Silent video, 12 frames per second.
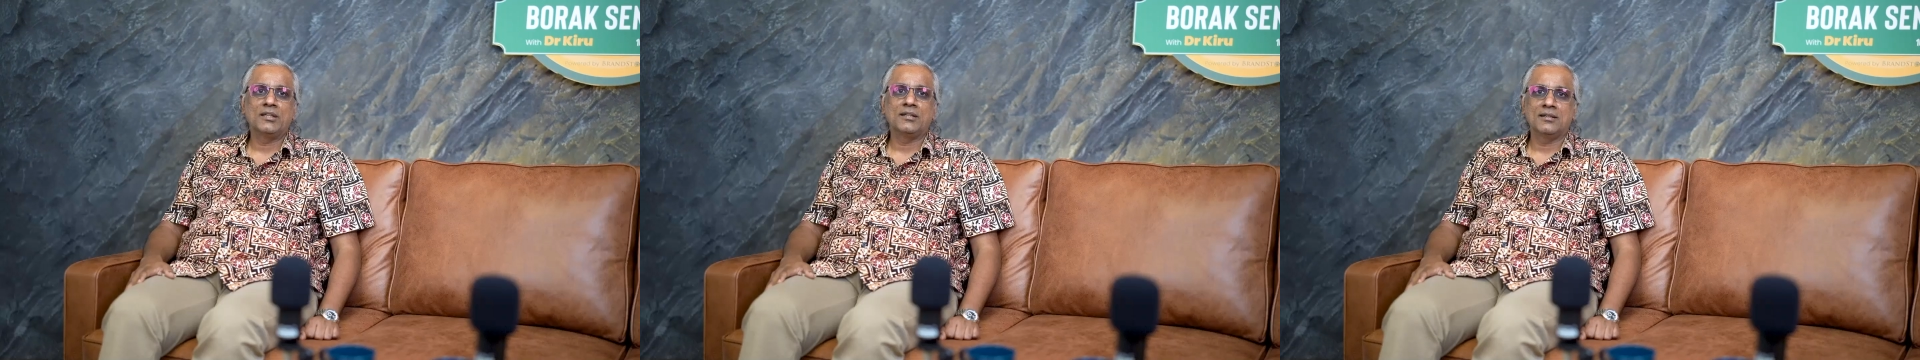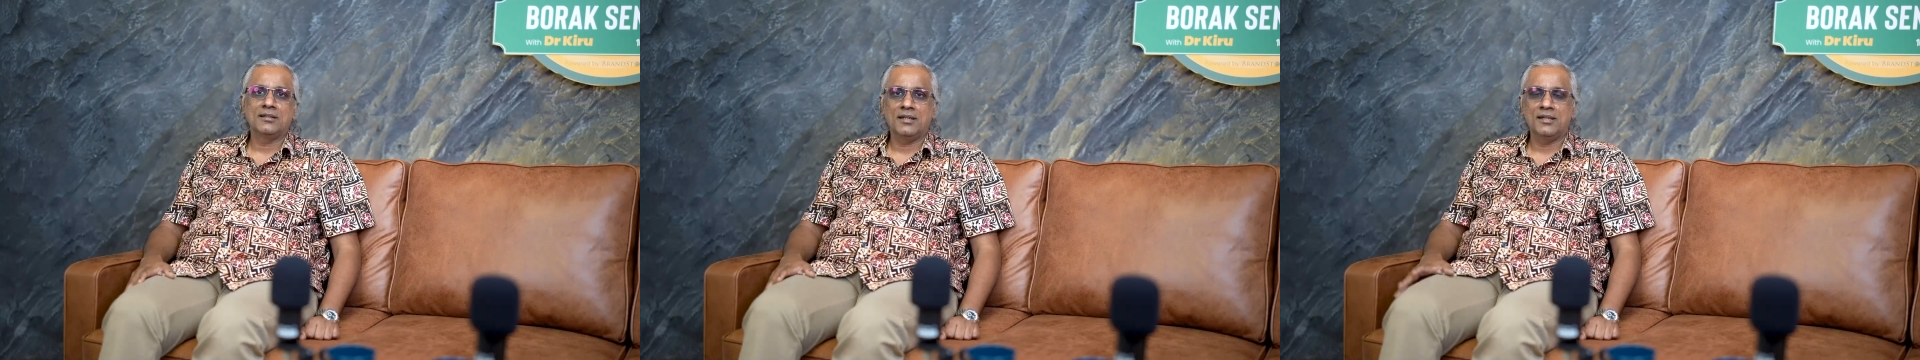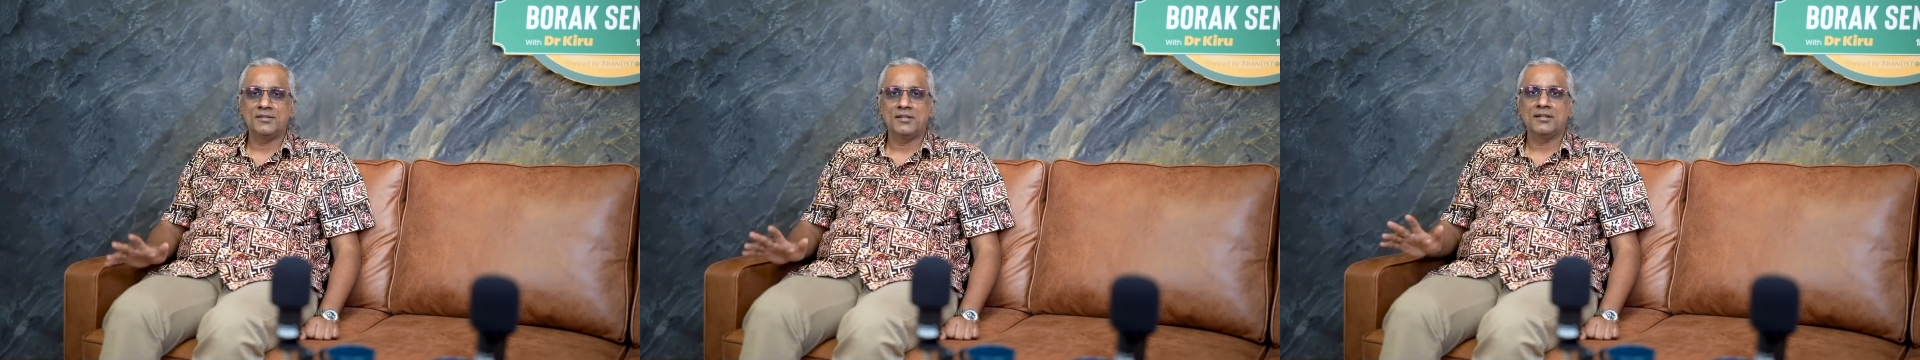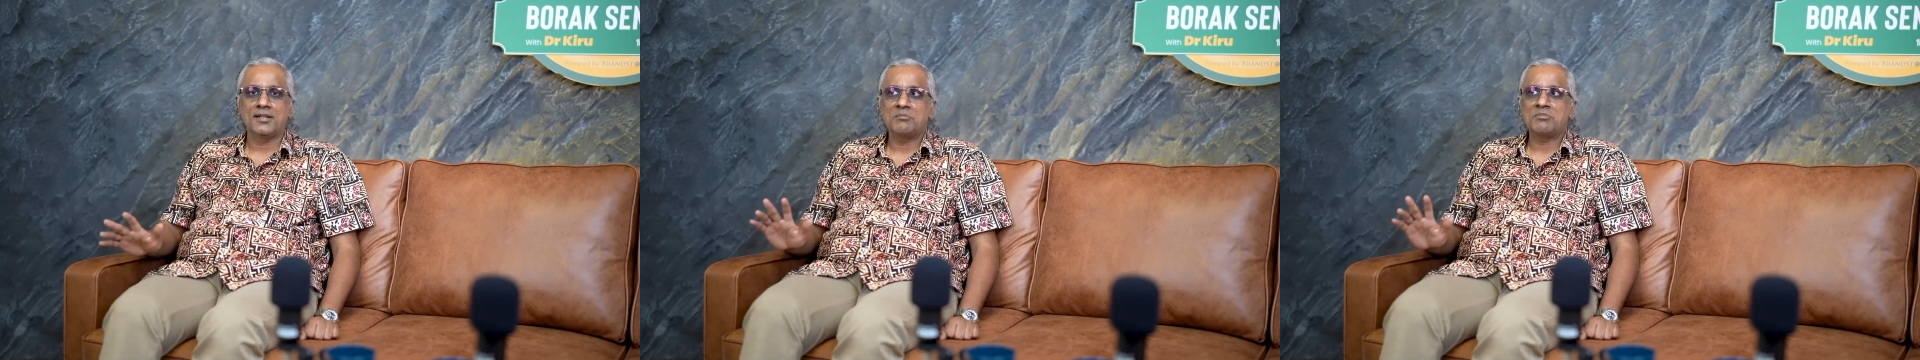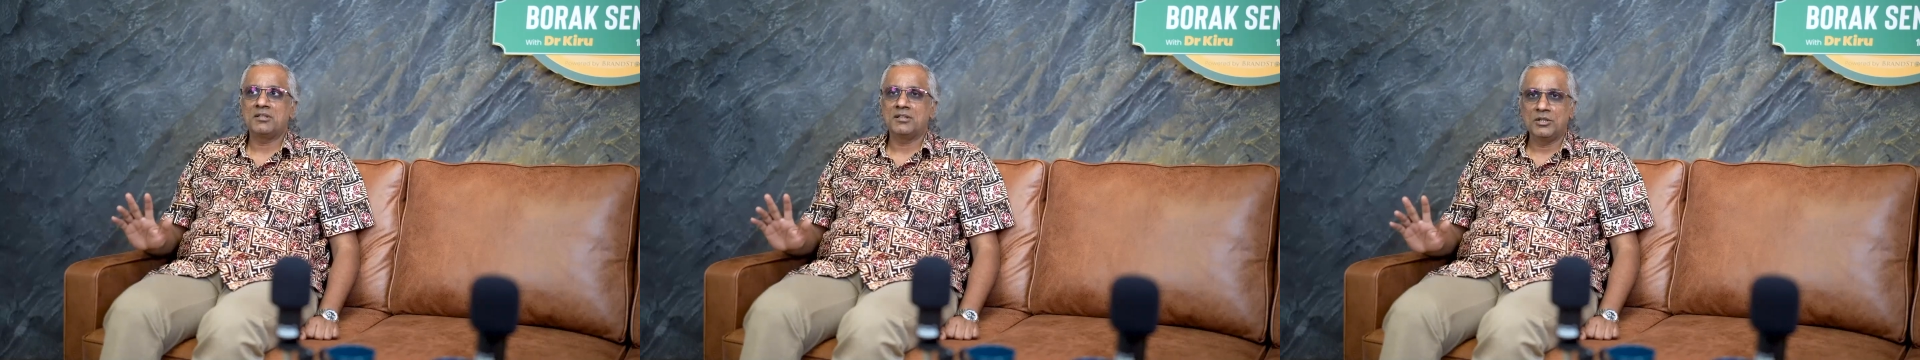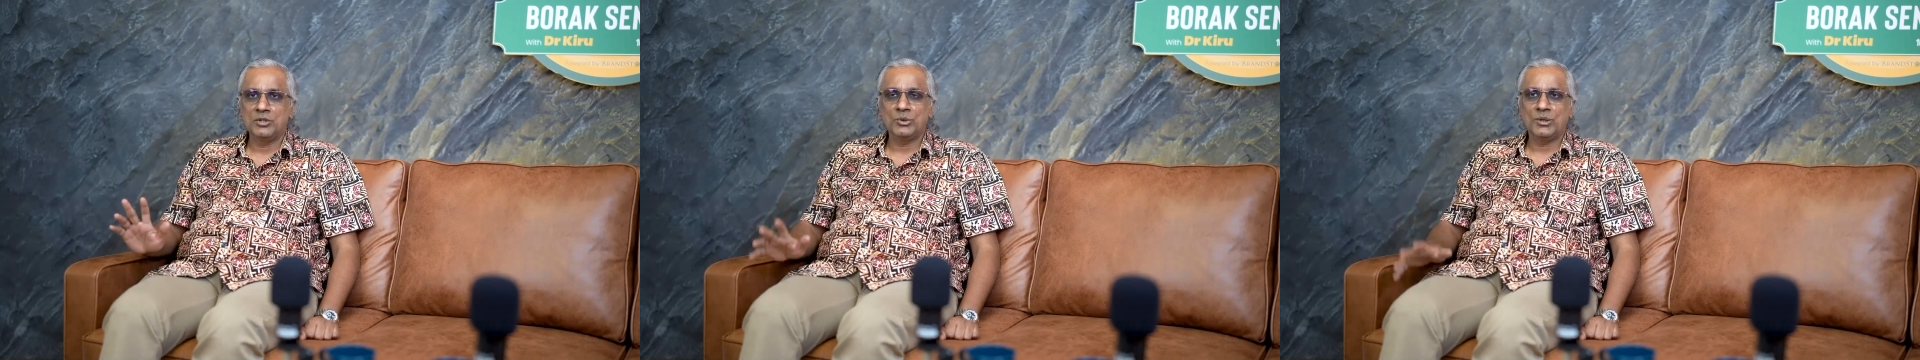the ancient times in
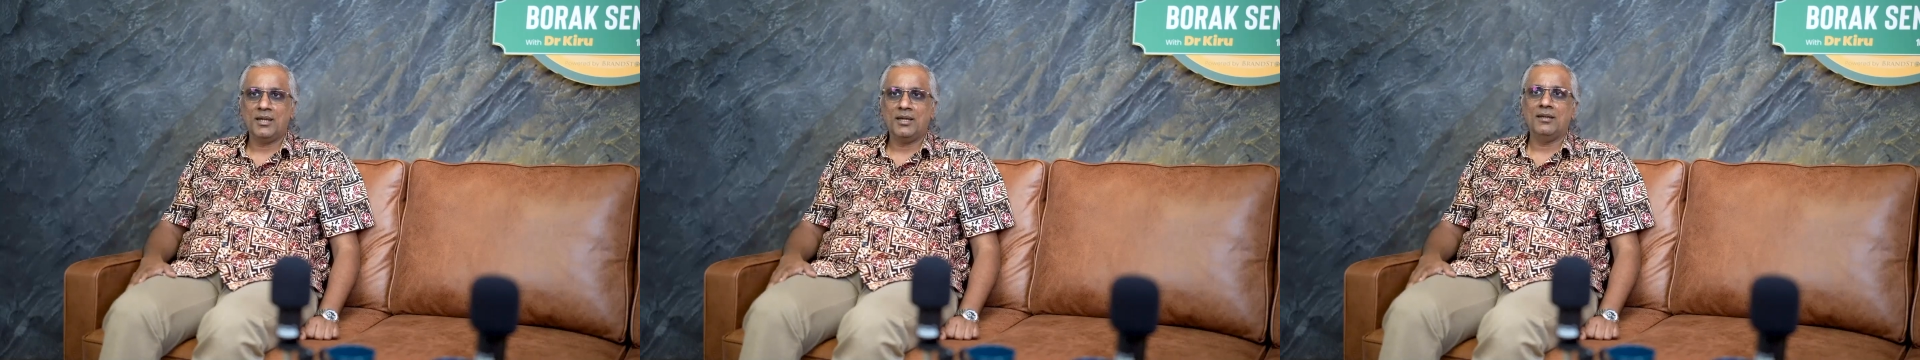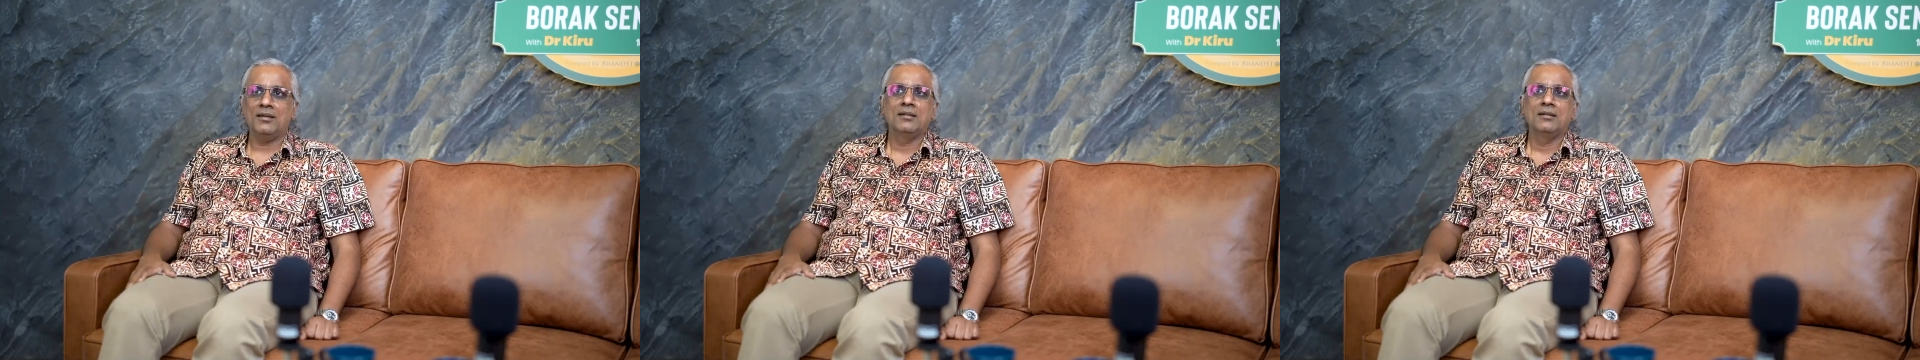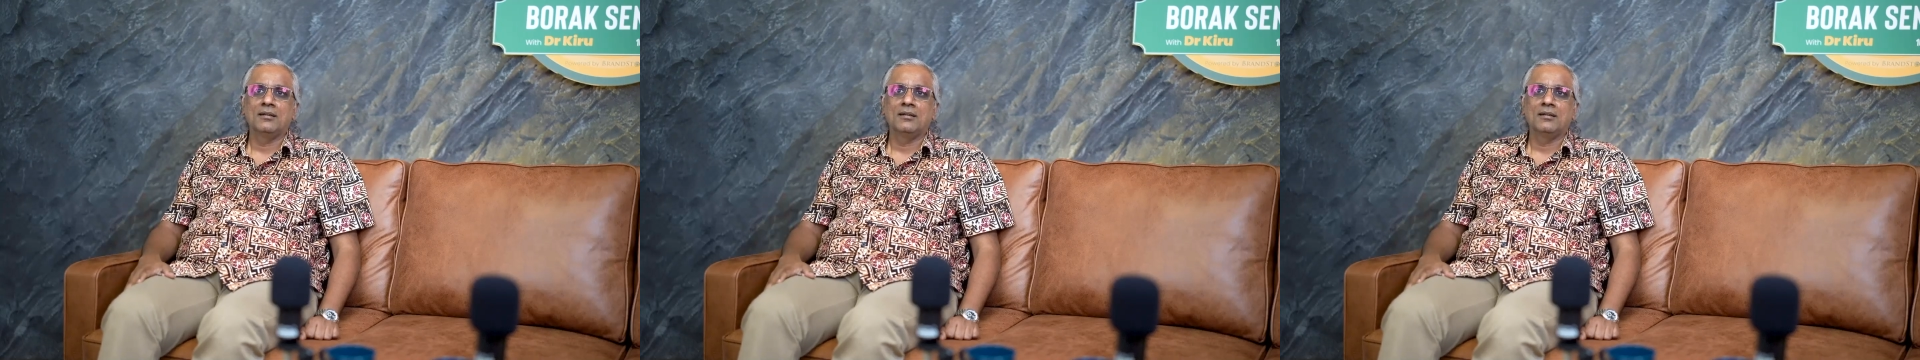the UK,